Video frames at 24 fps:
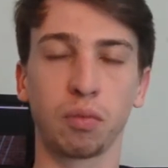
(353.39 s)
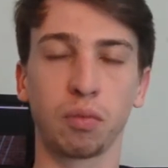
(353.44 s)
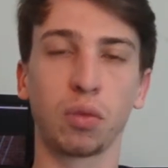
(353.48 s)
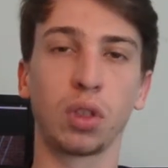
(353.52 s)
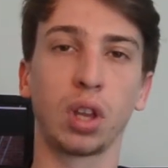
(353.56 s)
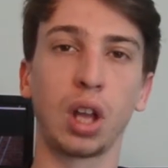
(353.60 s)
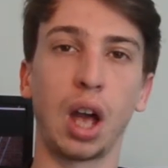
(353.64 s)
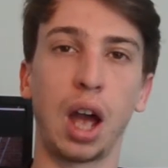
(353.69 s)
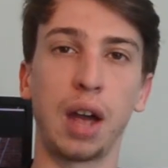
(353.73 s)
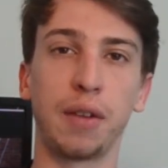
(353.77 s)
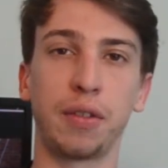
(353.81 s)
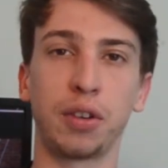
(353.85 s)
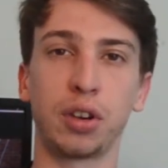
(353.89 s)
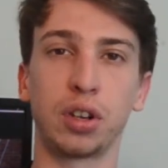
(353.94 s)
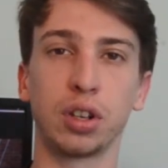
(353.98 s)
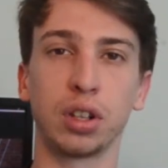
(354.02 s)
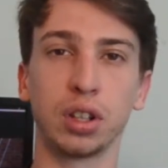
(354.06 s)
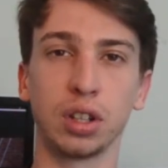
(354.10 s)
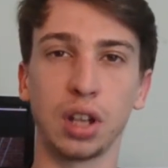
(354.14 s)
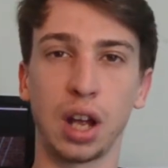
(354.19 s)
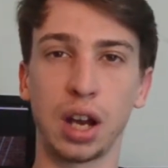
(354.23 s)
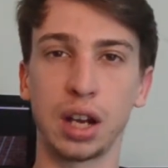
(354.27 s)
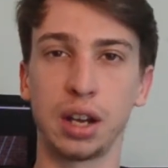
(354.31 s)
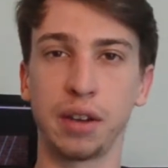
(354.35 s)
I've heard a
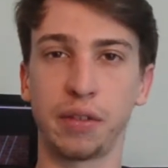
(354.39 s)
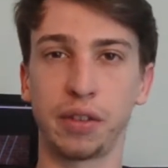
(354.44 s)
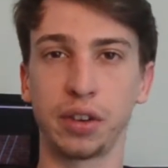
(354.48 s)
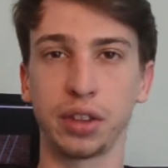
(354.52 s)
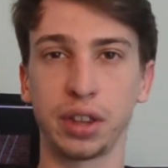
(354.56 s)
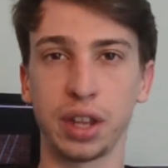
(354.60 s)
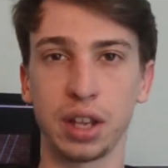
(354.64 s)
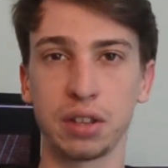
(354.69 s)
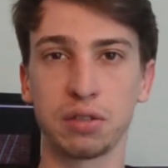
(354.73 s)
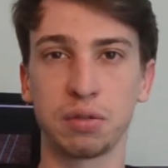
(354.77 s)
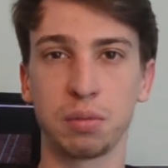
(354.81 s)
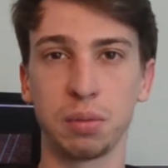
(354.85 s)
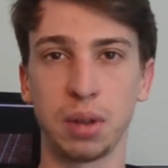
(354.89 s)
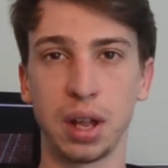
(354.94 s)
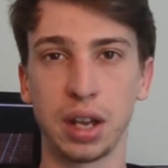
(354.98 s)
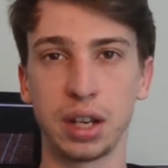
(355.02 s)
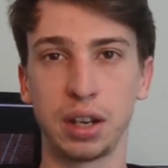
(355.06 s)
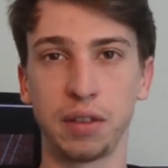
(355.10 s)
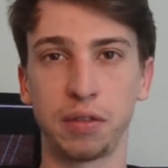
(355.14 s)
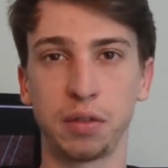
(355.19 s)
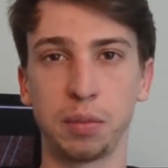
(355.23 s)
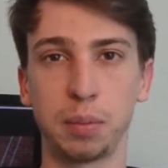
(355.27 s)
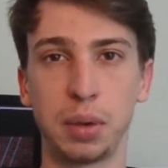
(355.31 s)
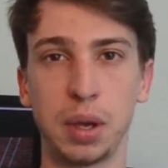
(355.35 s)
lot of different things from a lot of
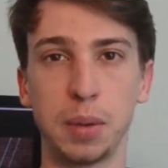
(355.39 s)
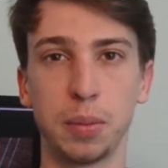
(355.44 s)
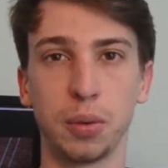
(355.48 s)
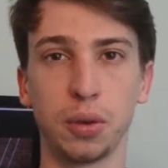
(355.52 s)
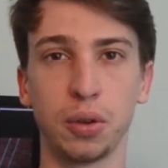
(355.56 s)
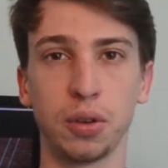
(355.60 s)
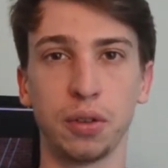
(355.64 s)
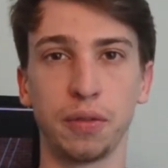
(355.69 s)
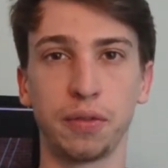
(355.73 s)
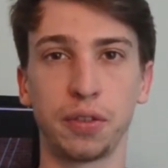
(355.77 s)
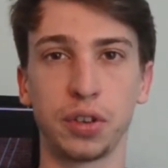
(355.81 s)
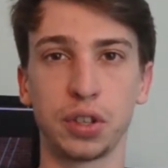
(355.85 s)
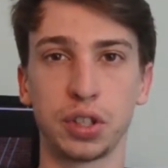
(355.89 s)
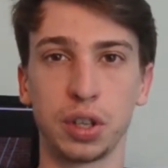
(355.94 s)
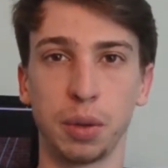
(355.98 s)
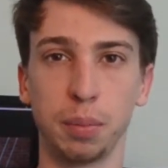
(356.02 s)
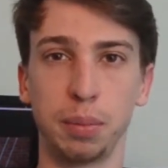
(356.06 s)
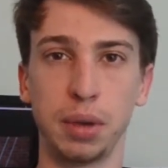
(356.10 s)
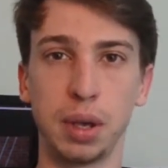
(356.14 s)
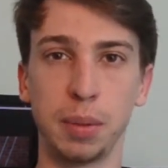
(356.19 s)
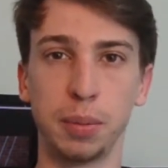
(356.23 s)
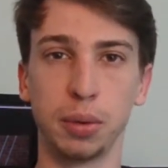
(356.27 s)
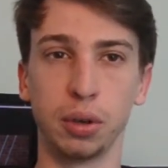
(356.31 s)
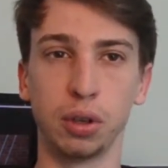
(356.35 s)
different people. For some
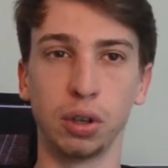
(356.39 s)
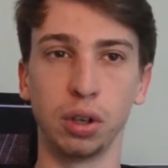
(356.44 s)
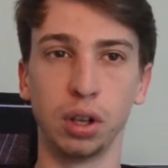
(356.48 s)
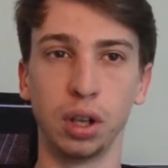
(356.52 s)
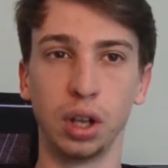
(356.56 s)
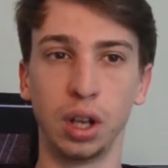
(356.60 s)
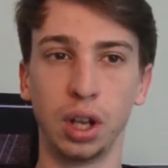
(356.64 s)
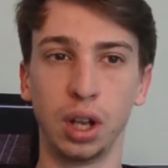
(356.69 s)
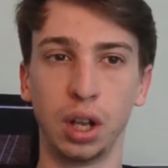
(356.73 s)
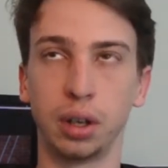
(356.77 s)
people,